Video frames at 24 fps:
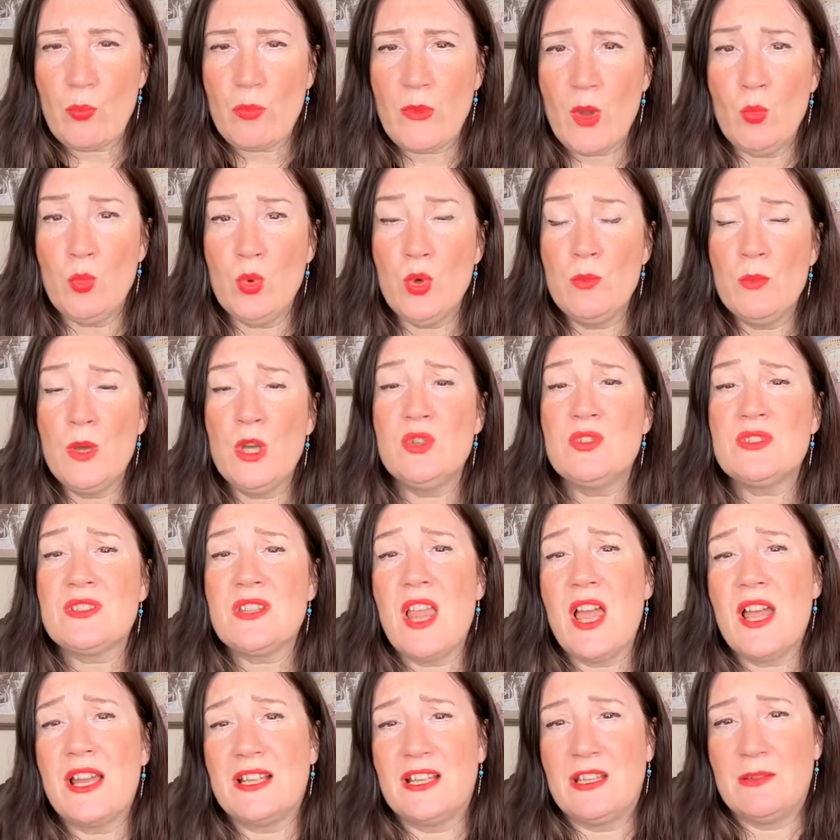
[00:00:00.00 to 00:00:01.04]
will most
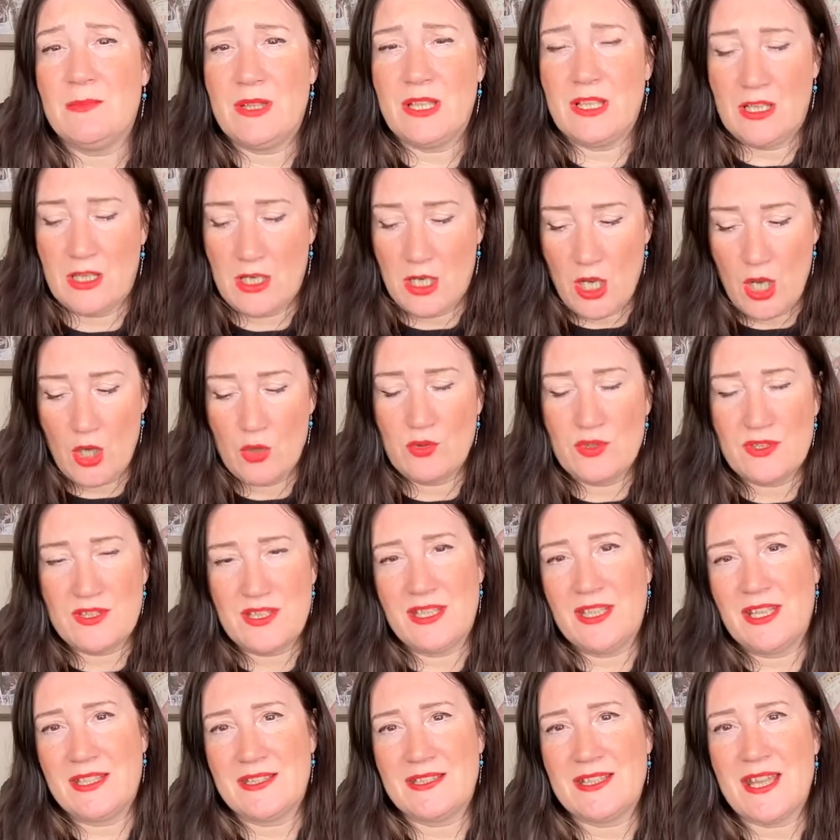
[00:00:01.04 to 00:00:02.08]
likely be closing
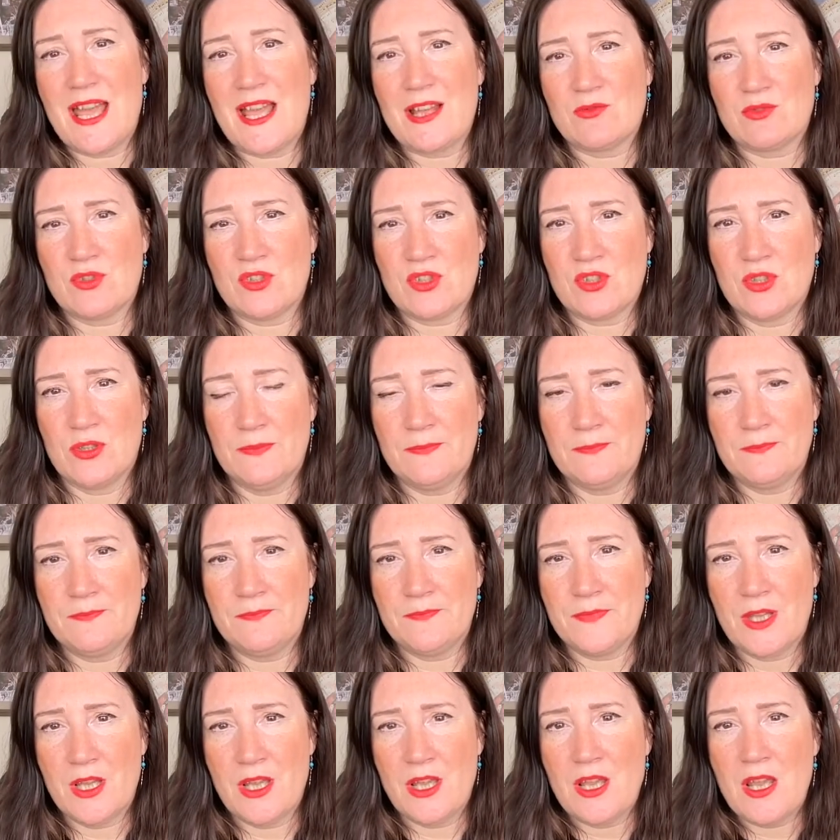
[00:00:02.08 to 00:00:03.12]
it down some.
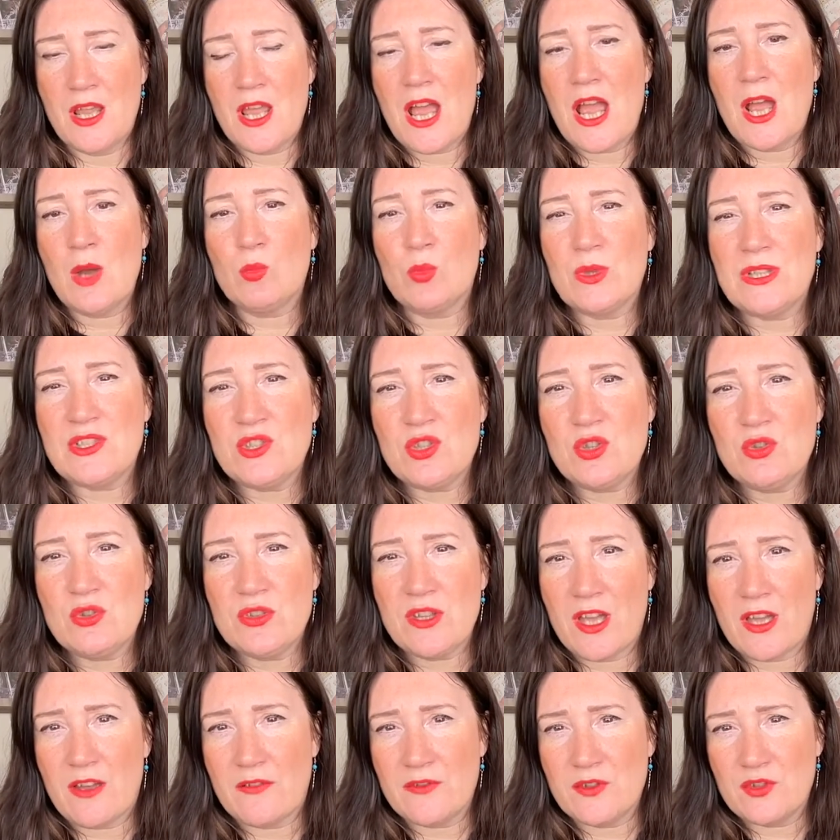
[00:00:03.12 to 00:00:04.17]
And we do
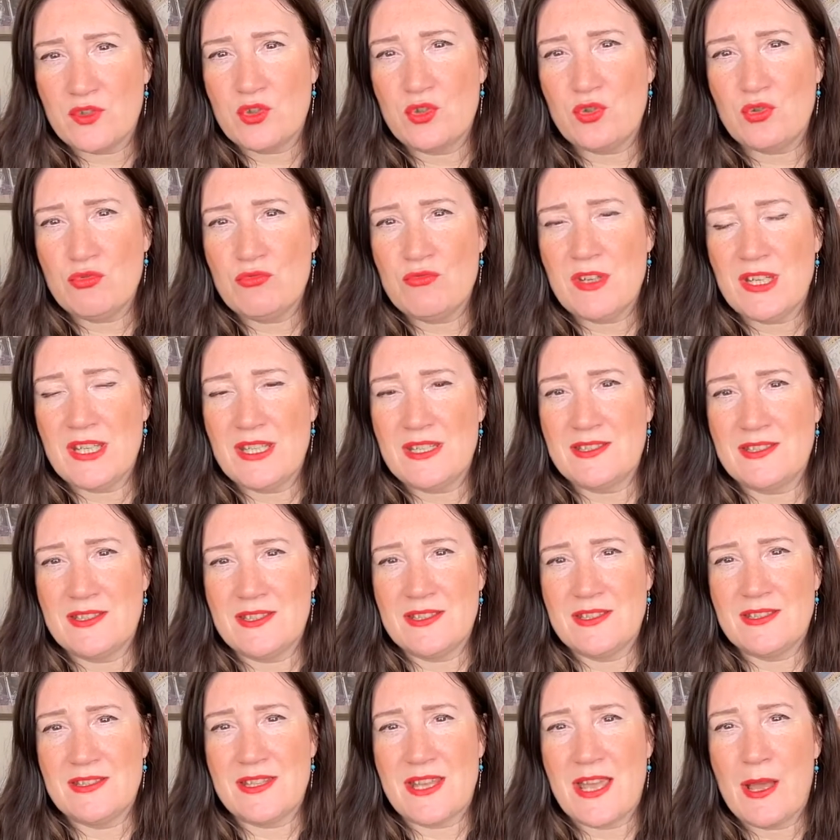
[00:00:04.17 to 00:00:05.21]
that for two
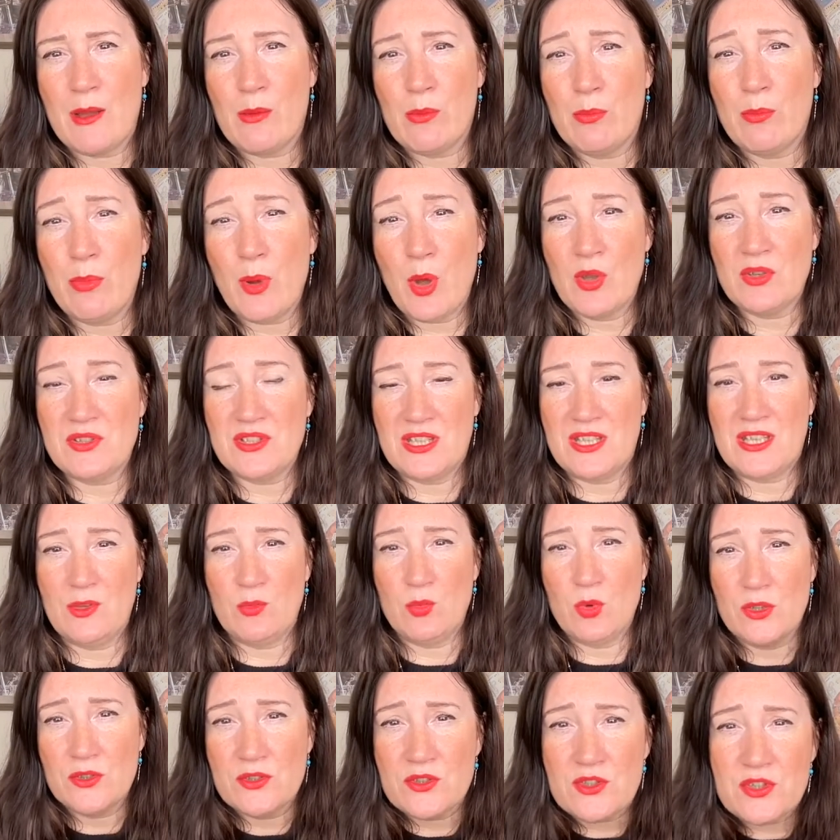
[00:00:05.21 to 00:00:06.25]
reasons. Our body
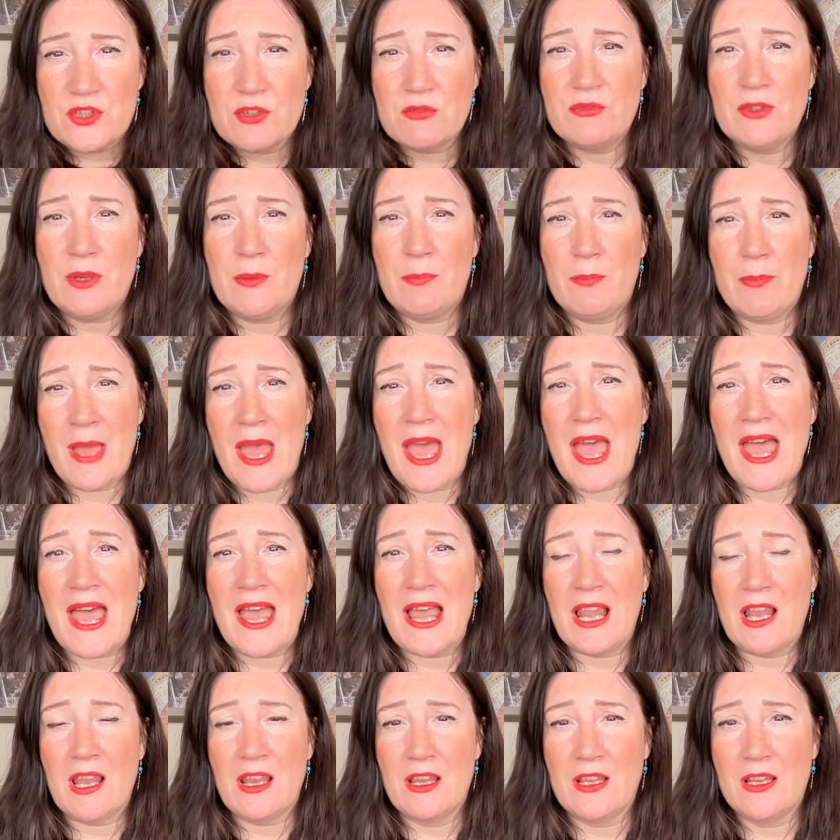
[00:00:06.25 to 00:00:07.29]
wants to
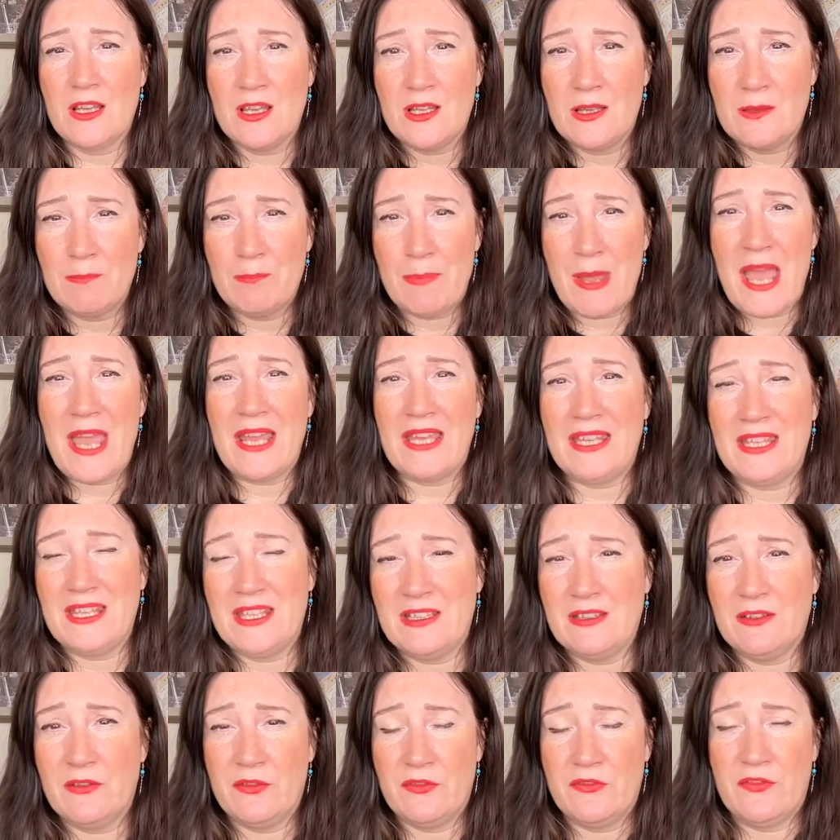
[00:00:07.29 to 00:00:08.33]
repel
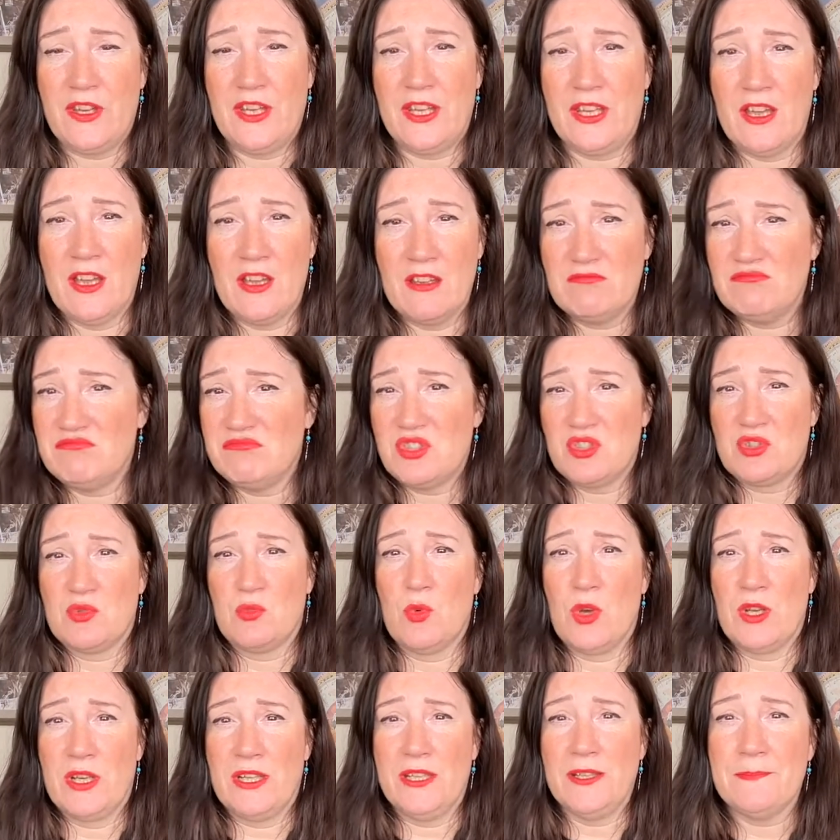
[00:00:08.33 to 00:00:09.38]
pain, fear, doesn't
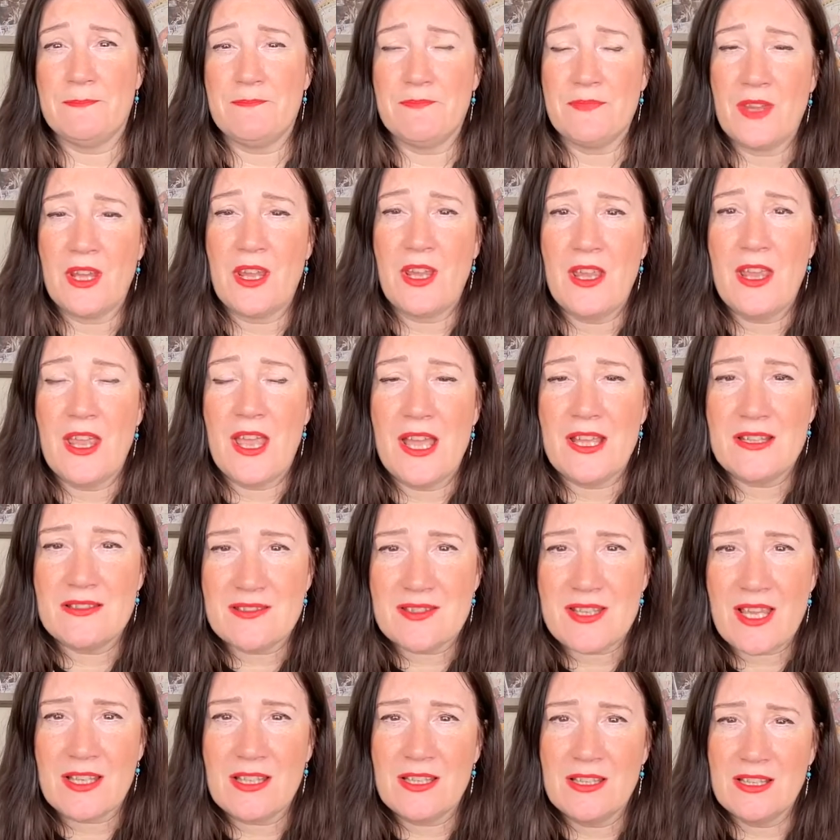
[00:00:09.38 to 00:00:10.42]
want it. And
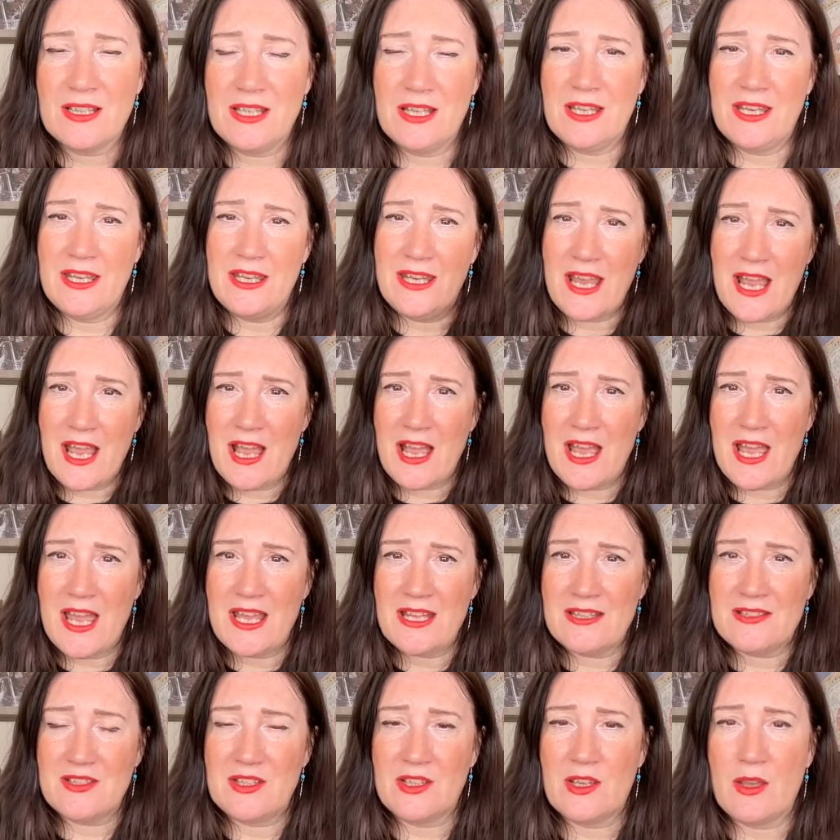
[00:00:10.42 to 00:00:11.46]
secondly, our
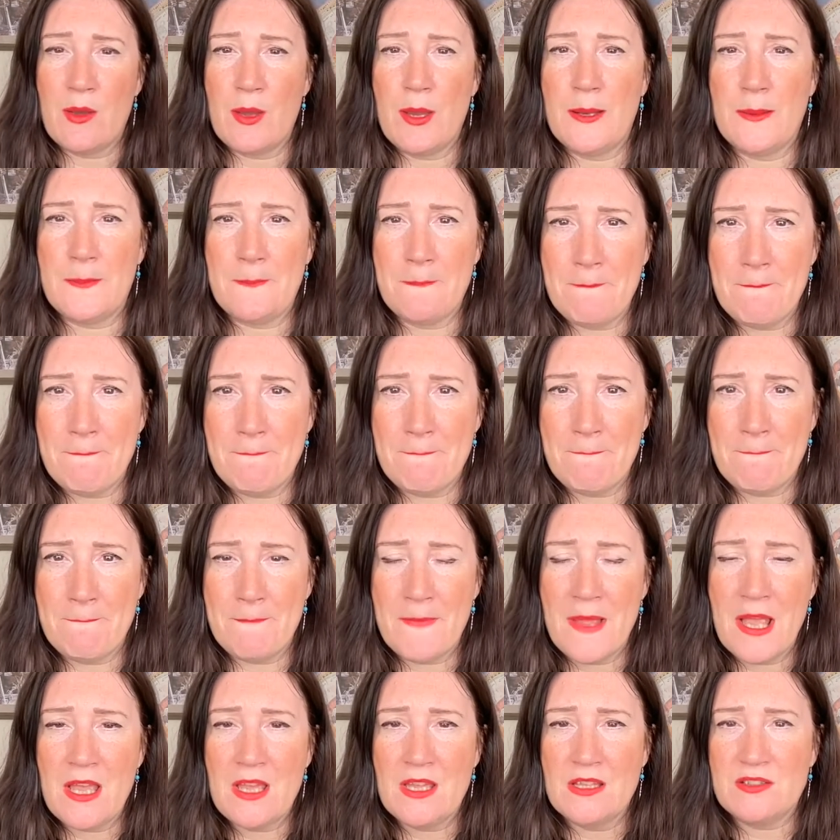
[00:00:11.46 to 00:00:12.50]
heads are going,
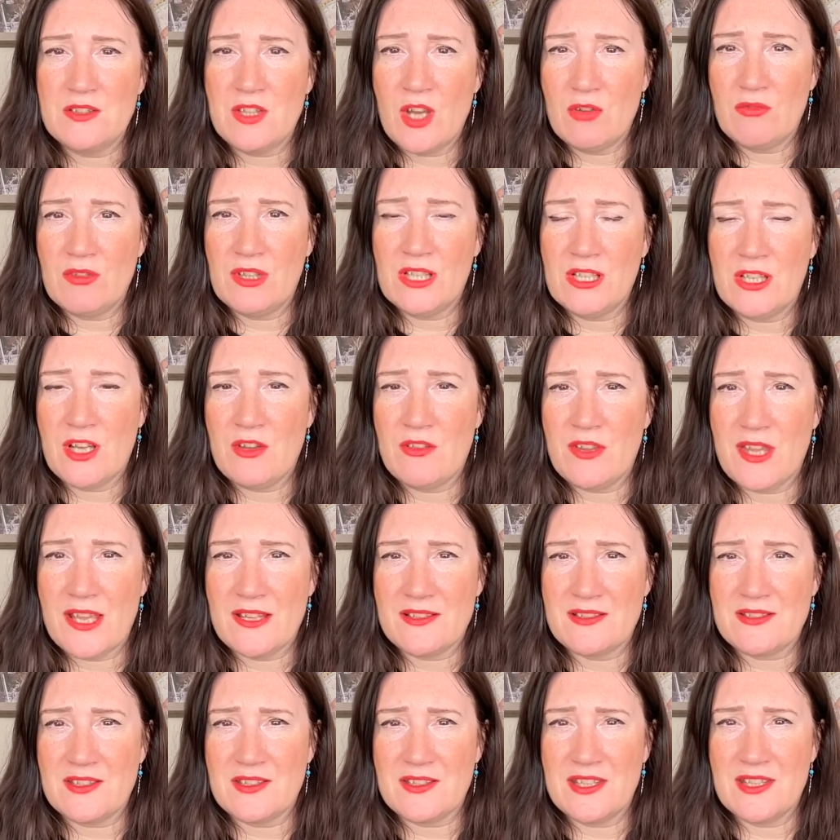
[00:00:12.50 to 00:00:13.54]
don't really know the
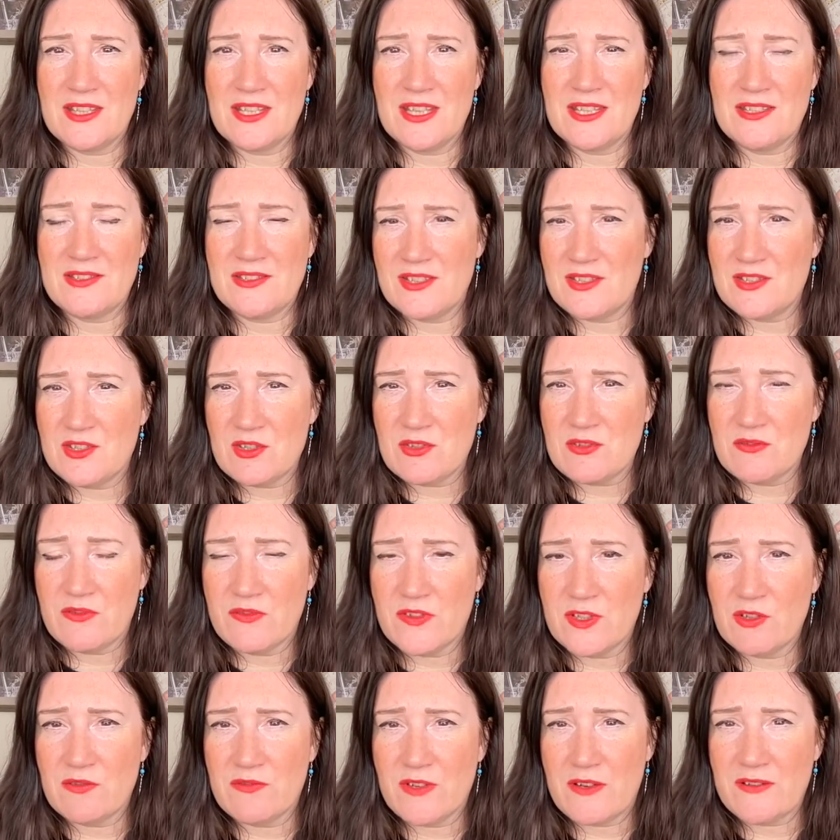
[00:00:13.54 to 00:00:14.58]
answer to this. This doesn't
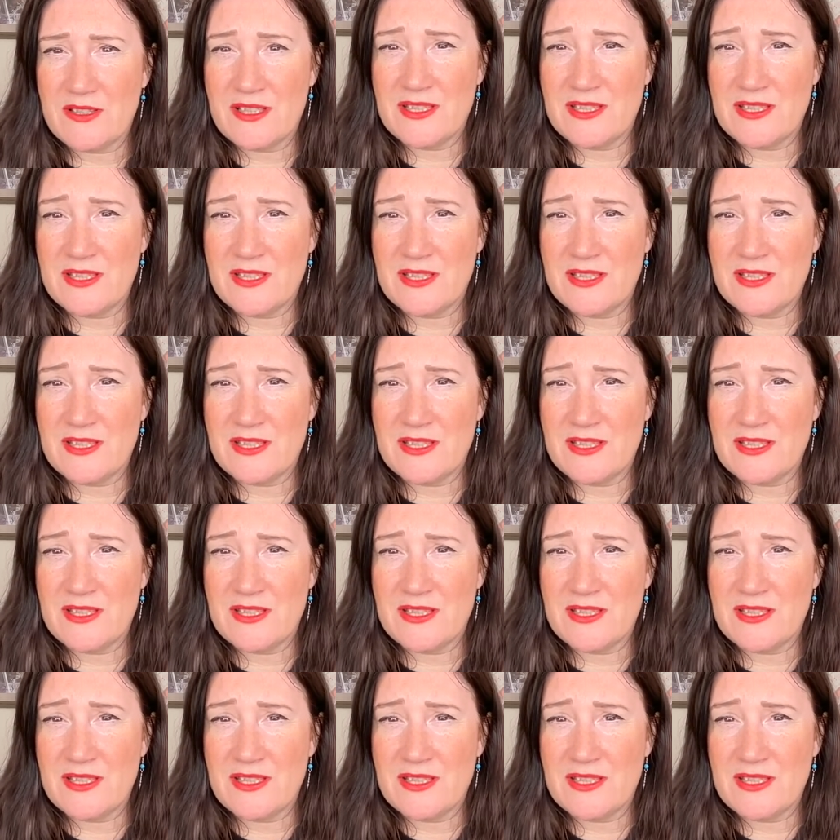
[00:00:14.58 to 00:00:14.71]
feel very